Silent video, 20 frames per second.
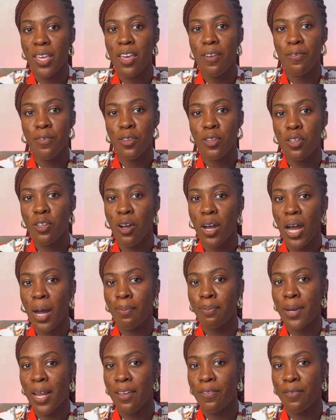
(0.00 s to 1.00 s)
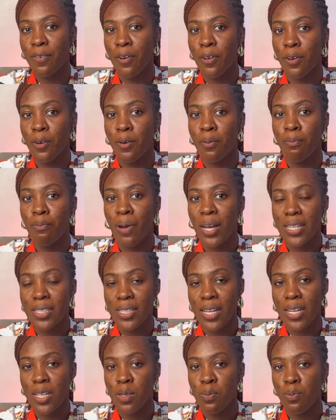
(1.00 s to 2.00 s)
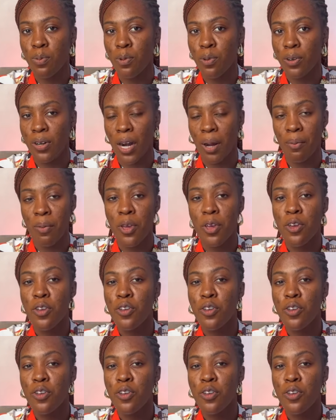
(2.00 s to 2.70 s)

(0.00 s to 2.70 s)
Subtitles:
If you do not apply for your master's program,